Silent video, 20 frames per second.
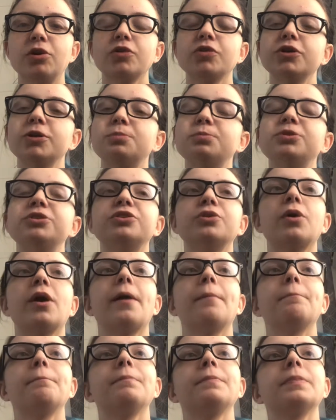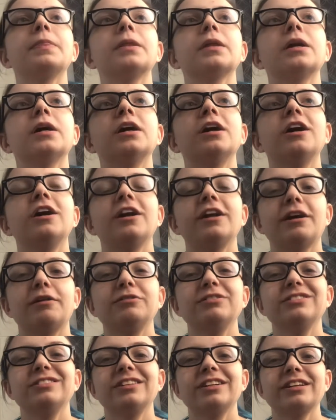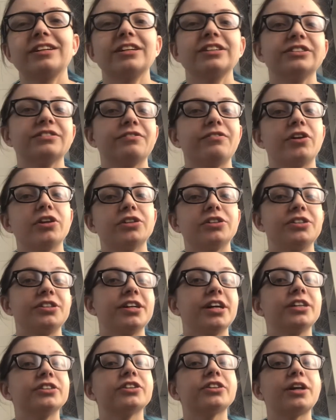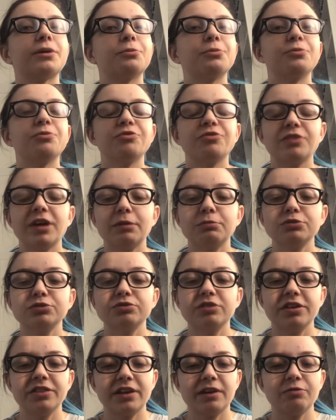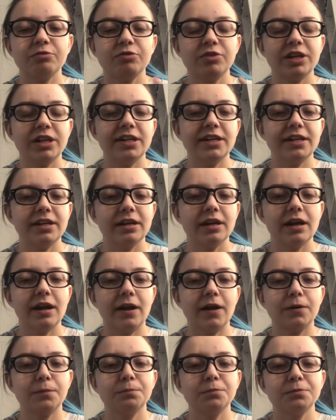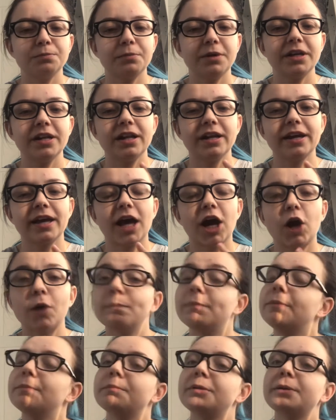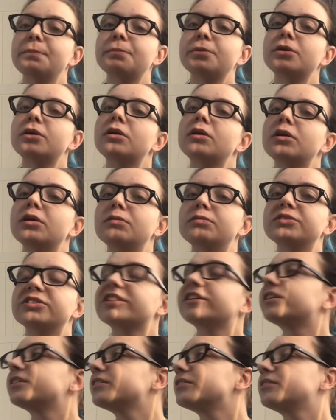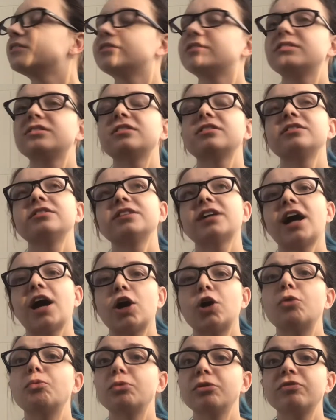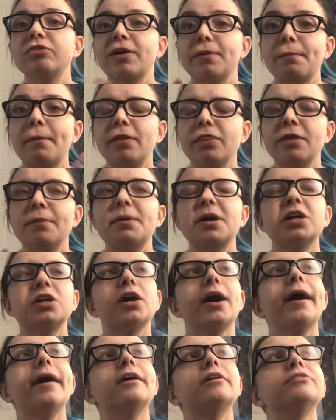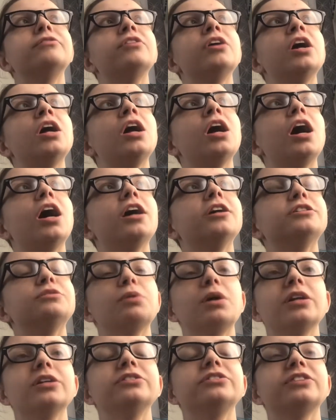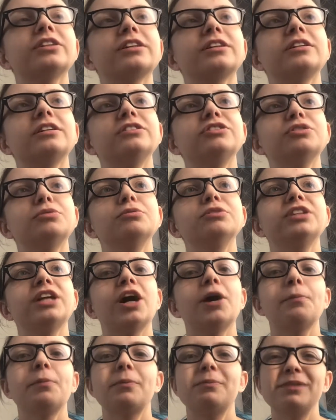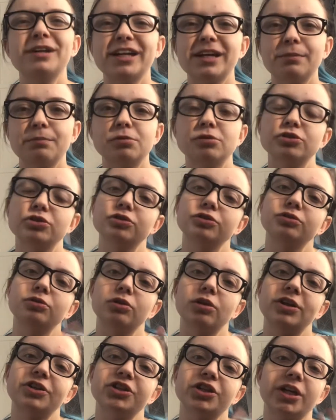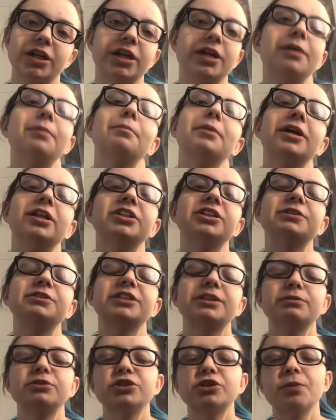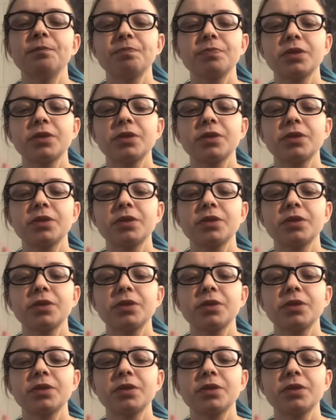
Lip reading: group. So I now as a volunteer, so that really helped me, helping people. It was to help with the mental health, as well as so it was helping me, but it's also educating me at the same time. So